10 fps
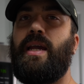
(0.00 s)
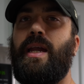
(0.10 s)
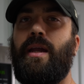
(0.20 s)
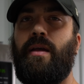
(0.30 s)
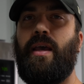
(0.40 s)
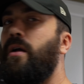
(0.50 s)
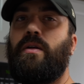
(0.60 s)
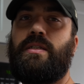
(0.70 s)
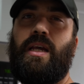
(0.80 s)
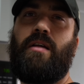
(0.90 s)
heat.
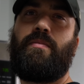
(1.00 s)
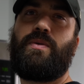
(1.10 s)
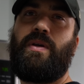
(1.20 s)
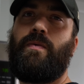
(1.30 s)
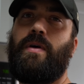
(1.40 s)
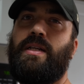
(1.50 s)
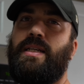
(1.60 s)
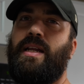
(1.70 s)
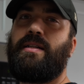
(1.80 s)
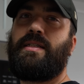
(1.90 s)
On a scale between 1 and
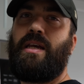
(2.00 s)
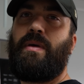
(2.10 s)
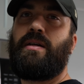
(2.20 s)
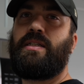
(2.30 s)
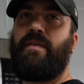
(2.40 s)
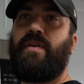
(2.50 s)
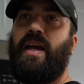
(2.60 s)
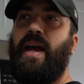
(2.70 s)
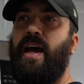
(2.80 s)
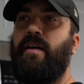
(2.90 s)
10, I'd say about
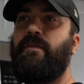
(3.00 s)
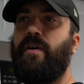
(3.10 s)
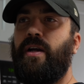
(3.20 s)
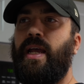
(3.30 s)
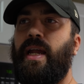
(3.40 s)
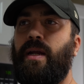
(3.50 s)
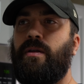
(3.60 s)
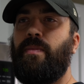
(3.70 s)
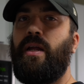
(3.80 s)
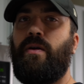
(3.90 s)
7.5 or an 8,
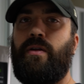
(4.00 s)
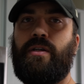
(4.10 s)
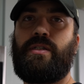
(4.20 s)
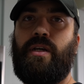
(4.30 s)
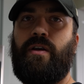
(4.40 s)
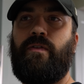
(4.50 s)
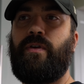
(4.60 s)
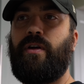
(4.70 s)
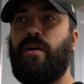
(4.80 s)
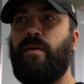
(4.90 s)
depending on your stove
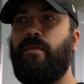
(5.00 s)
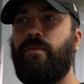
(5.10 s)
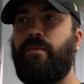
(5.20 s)
or